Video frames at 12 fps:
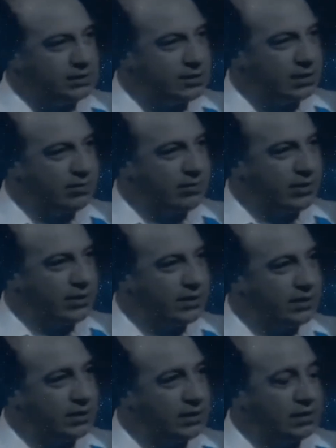I stopped
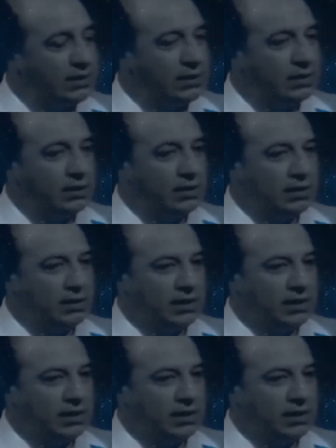breathing. And